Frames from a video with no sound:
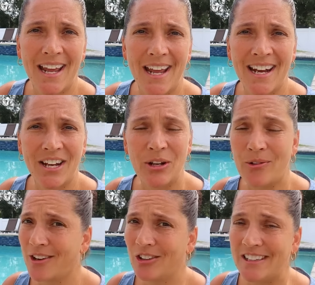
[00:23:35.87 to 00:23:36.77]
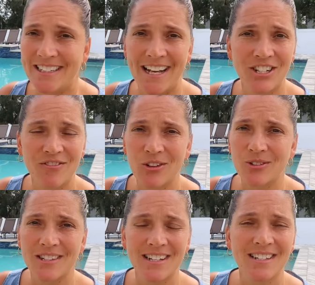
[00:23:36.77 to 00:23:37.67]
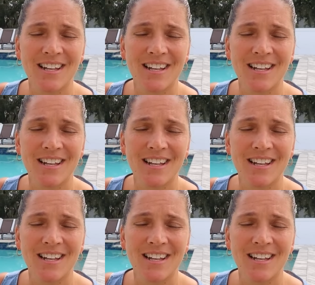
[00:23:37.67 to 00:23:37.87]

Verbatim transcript: And I know that early detection for those things.